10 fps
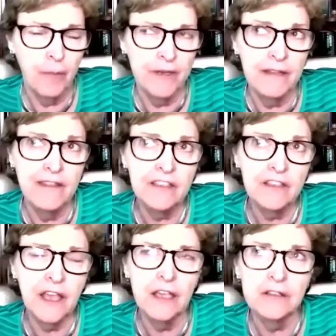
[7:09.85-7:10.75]
And in this
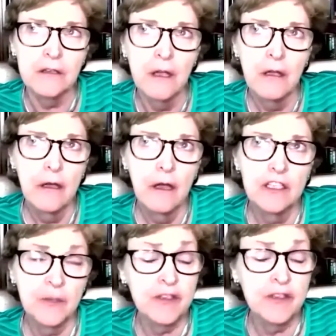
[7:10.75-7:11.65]
case,
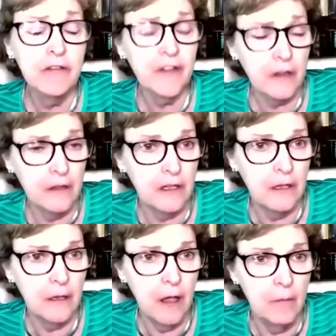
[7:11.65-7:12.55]

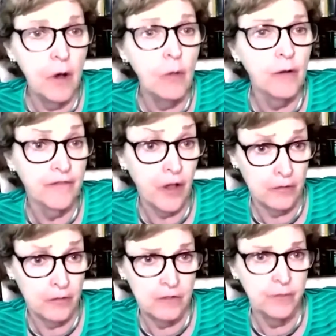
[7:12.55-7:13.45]
specifically, mobile
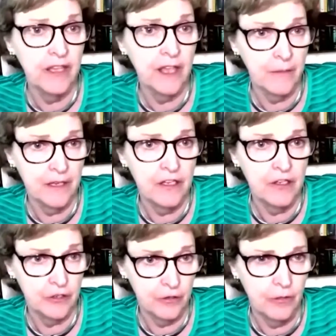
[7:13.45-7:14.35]
phones became an
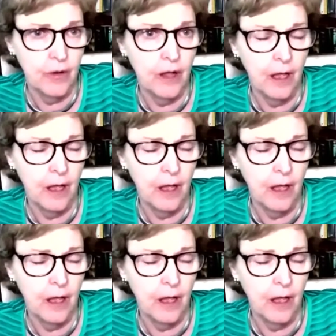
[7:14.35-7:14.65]
issue.